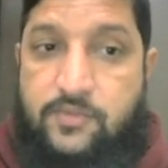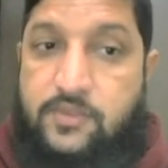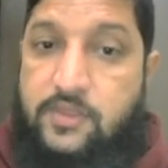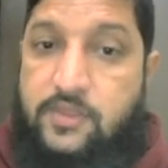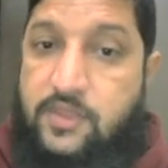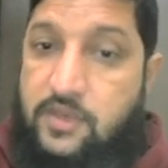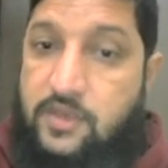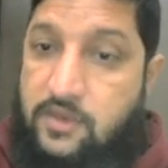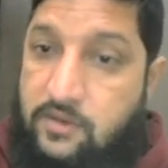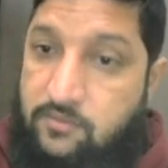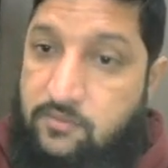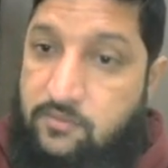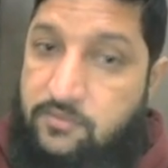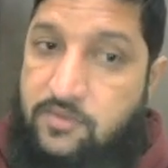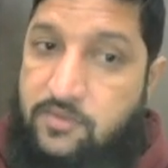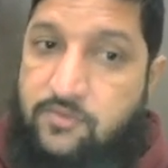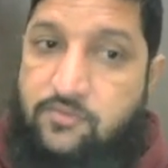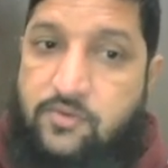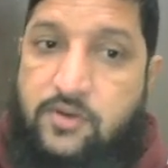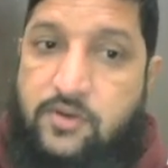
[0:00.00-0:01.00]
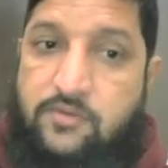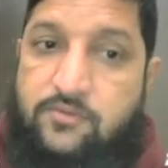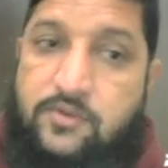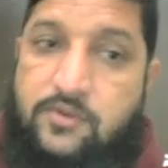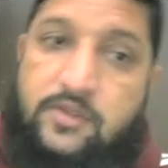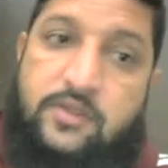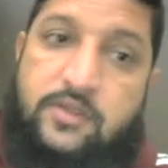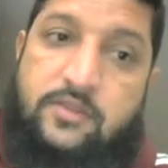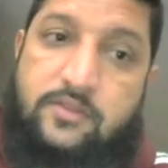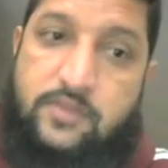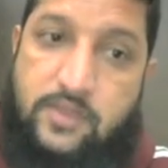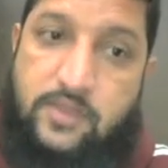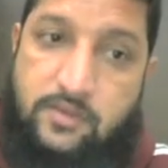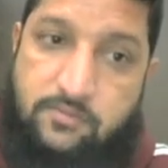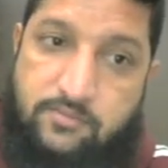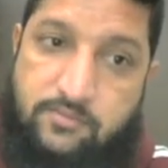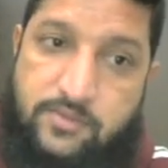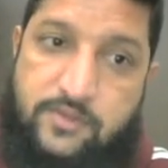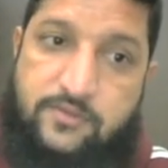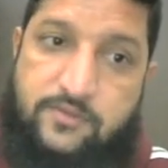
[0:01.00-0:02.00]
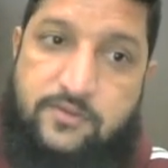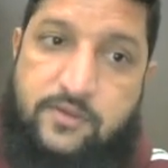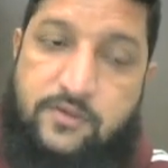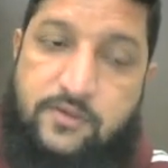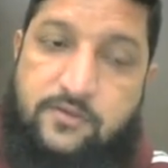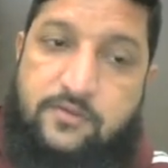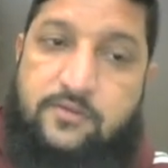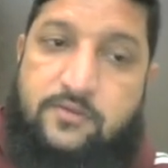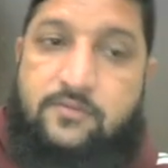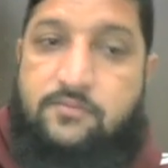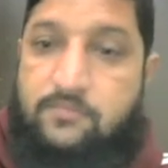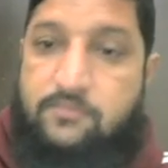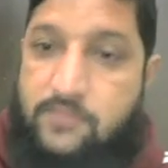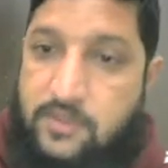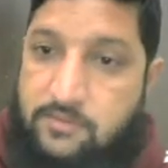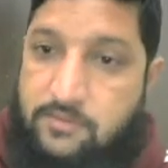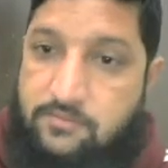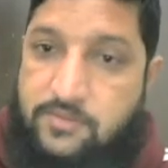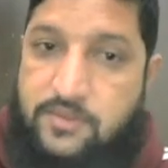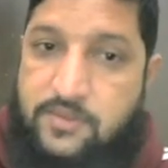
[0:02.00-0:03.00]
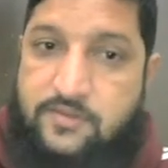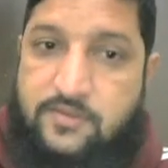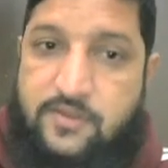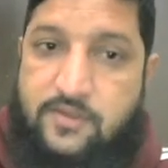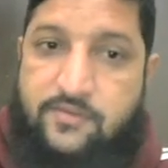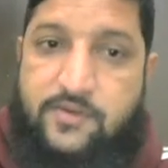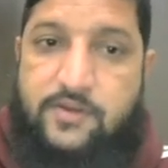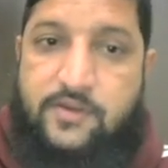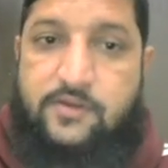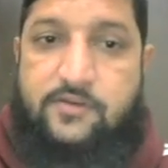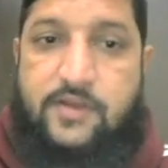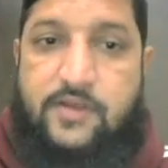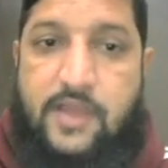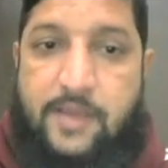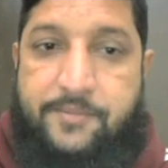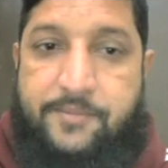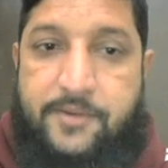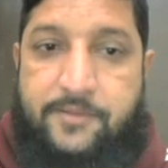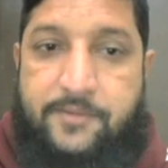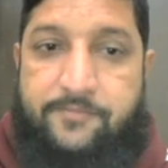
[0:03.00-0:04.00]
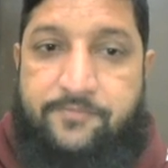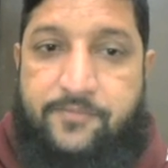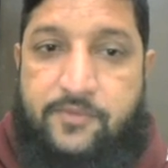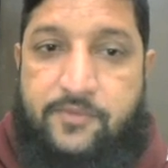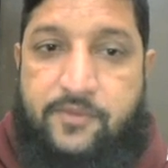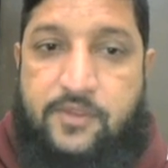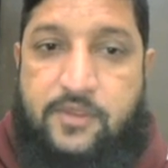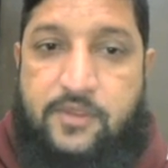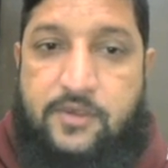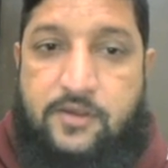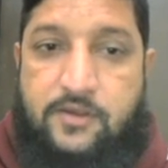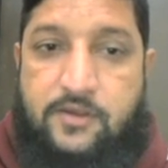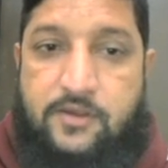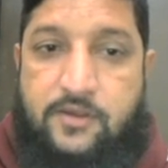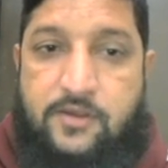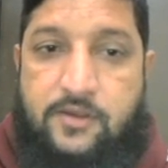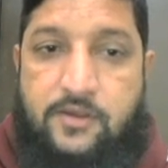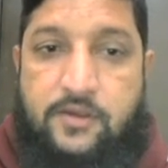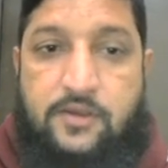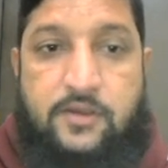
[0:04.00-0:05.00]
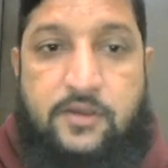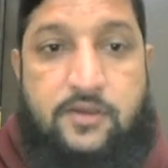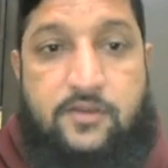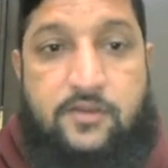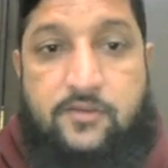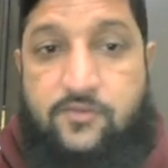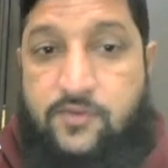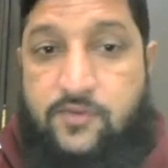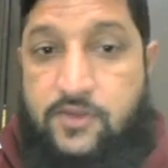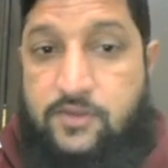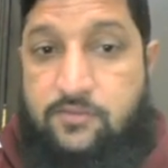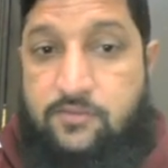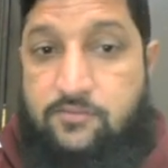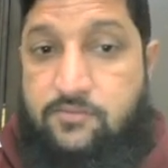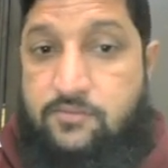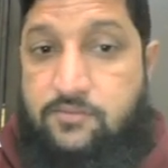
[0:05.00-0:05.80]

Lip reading: then B5, then B6, then B7 it will happen. See here it is fine.